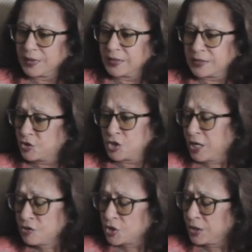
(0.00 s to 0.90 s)
it's
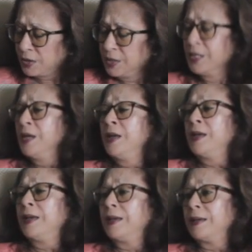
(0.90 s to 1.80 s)
changing,
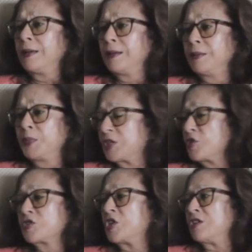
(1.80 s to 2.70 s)
but
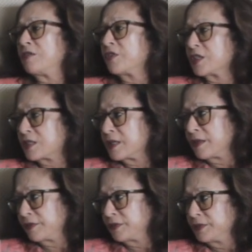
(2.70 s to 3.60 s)
it's not changing fast
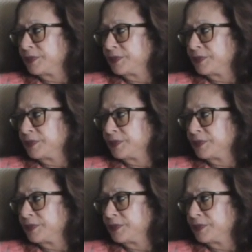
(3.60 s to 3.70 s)
enough.